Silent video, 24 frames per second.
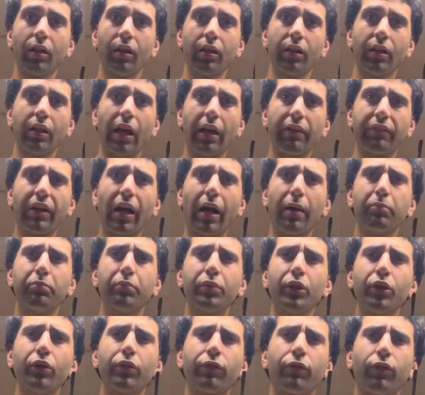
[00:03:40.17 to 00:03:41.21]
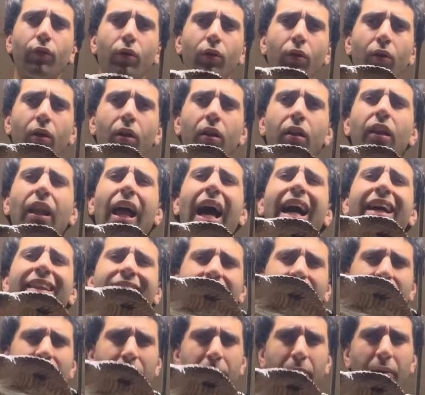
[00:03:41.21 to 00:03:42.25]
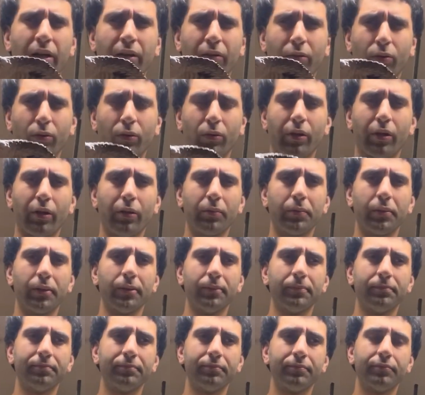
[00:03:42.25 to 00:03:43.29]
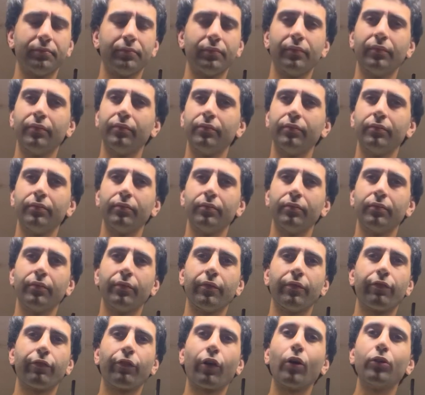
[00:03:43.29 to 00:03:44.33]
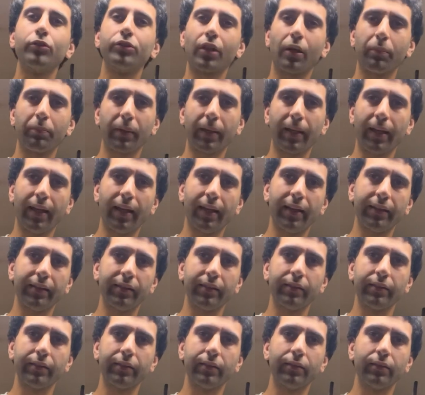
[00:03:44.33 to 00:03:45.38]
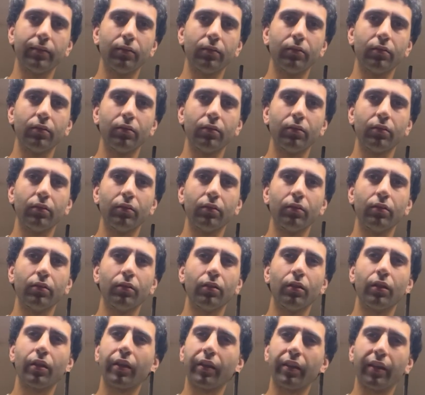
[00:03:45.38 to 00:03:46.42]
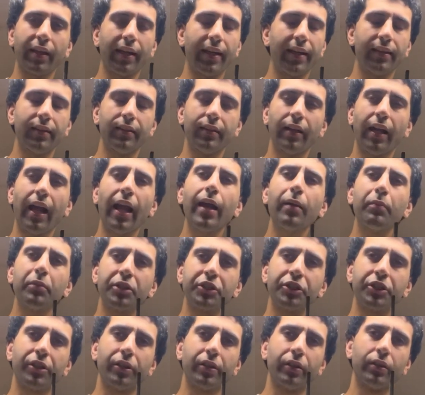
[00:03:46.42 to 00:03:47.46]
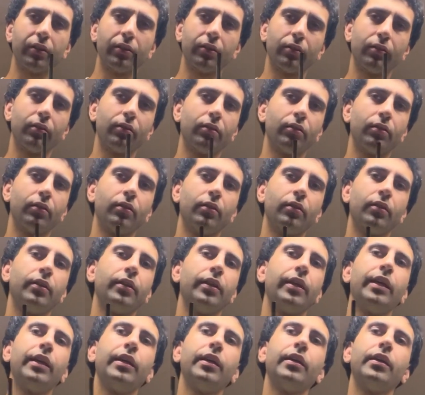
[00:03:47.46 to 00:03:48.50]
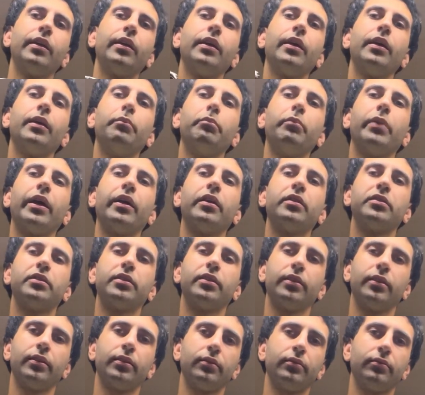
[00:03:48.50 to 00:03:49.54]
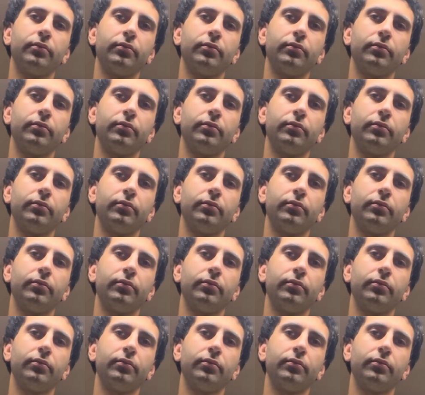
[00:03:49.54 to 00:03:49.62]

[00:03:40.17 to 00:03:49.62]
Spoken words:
Now I've got beautiful Lila, the monocle cobra. Froze up again. Look at that. Amateur. Embarrassing.